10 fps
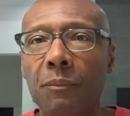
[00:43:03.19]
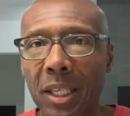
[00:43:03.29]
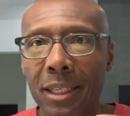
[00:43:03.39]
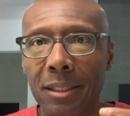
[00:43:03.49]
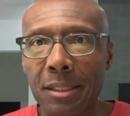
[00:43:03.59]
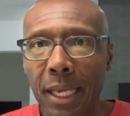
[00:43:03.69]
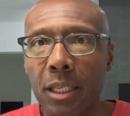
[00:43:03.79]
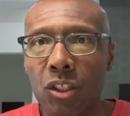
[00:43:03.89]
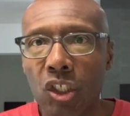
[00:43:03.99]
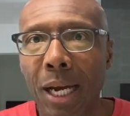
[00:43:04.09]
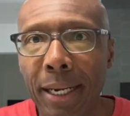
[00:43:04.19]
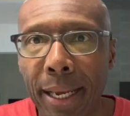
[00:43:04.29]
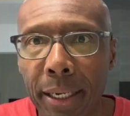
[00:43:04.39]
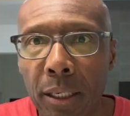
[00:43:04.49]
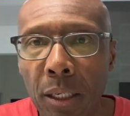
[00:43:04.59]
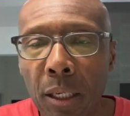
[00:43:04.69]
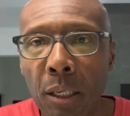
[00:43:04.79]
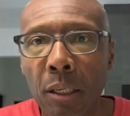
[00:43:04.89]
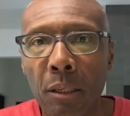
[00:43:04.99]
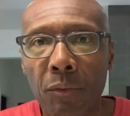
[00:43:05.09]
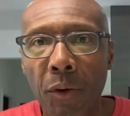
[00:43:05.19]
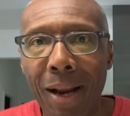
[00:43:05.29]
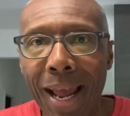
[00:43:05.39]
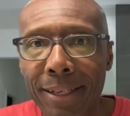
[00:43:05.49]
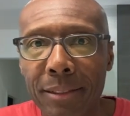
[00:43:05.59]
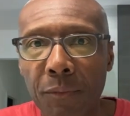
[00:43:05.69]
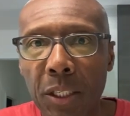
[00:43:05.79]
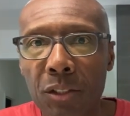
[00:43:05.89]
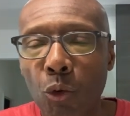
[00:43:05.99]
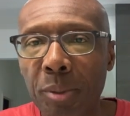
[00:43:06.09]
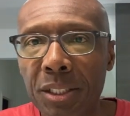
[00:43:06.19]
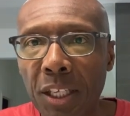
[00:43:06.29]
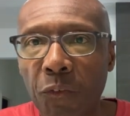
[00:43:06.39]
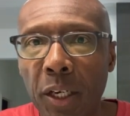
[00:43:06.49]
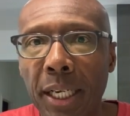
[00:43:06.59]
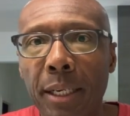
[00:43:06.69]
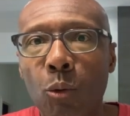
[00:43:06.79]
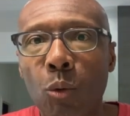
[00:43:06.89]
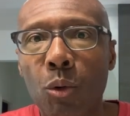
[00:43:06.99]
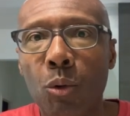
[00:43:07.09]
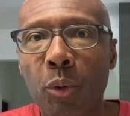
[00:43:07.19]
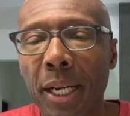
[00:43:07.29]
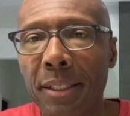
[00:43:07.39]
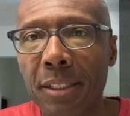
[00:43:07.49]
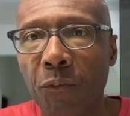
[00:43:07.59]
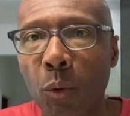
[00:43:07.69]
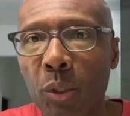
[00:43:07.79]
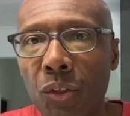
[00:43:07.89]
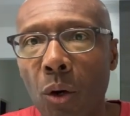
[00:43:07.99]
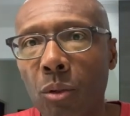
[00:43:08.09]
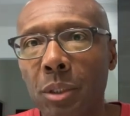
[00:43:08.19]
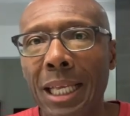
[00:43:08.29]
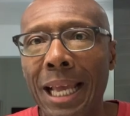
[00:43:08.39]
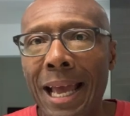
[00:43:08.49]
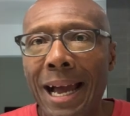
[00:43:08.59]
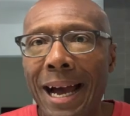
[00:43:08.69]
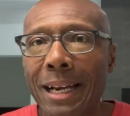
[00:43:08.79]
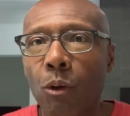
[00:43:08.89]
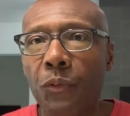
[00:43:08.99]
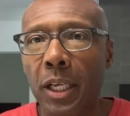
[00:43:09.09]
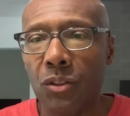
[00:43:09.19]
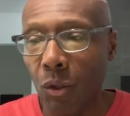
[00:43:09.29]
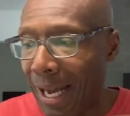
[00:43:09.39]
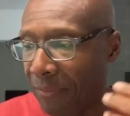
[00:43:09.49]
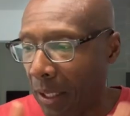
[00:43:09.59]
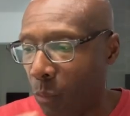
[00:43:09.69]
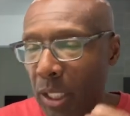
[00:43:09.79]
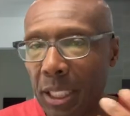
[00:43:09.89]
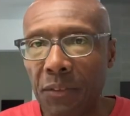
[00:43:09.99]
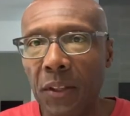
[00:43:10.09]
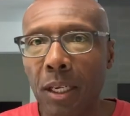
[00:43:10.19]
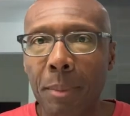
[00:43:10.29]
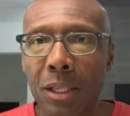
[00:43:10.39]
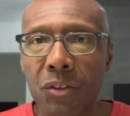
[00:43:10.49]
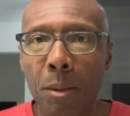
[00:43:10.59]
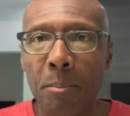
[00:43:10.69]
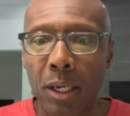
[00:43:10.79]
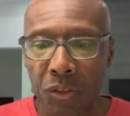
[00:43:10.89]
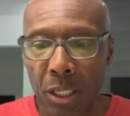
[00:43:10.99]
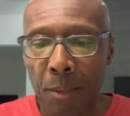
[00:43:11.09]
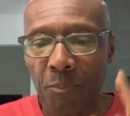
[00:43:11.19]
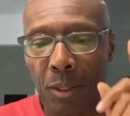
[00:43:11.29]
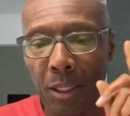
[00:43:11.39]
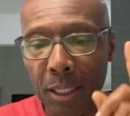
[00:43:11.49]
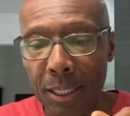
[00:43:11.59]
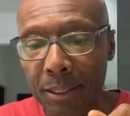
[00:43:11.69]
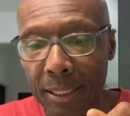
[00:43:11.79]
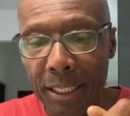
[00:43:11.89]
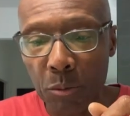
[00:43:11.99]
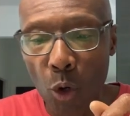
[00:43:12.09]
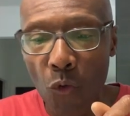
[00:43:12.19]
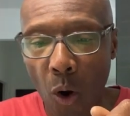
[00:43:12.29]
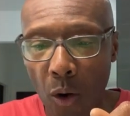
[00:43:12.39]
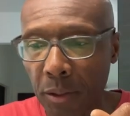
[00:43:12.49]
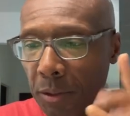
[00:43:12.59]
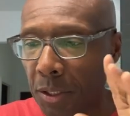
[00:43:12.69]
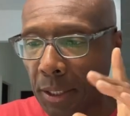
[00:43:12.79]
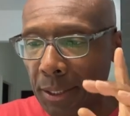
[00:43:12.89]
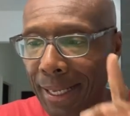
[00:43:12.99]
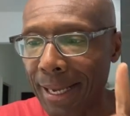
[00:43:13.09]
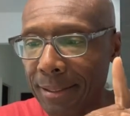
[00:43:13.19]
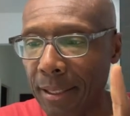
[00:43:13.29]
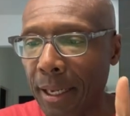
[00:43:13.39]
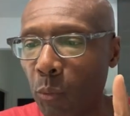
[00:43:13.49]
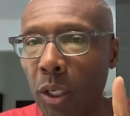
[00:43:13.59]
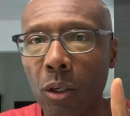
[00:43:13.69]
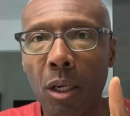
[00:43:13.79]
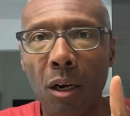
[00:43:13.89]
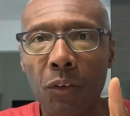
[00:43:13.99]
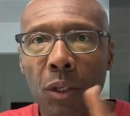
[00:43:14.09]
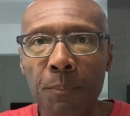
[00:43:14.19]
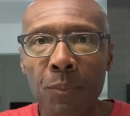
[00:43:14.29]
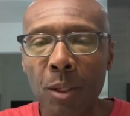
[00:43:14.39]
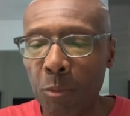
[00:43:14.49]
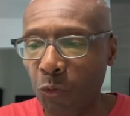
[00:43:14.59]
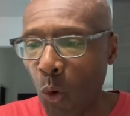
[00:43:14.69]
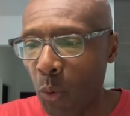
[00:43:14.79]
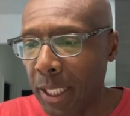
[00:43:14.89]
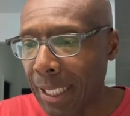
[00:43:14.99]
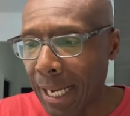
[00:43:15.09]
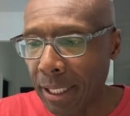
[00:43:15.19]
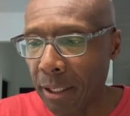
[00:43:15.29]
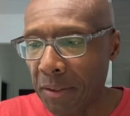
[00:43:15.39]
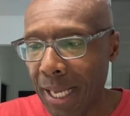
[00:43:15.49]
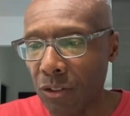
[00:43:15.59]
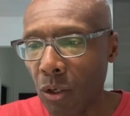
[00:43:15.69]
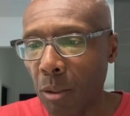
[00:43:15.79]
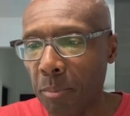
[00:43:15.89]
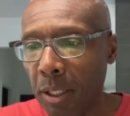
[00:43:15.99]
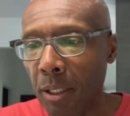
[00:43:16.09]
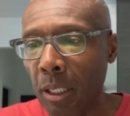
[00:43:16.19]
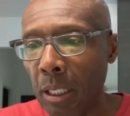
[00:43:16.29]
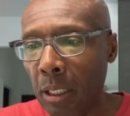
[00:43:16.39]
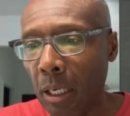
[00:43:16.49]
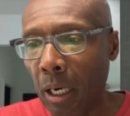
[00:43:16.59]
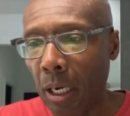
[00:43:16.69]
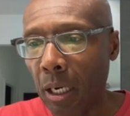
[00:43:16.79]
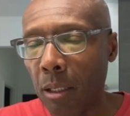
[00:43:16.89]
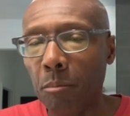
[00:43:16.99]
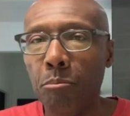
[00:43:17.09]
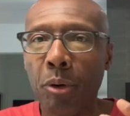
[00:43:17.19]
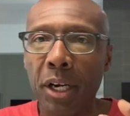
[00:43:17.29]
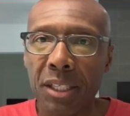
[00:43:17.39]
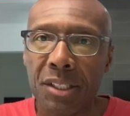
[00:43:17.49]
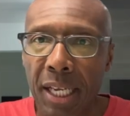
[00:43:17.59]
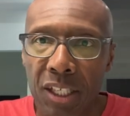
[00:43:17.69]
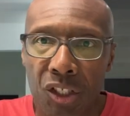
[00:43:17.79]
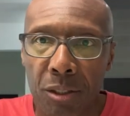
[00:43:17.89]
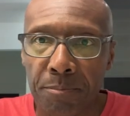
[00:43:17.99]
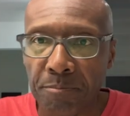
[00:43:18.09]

if they get a second shot at it, their activities will be different and it will create a different result? I don't think so. I think we need to think about something else. Let's move on to the last thing we're going to cover before we get out of here, and that's going to be BRICS Nation.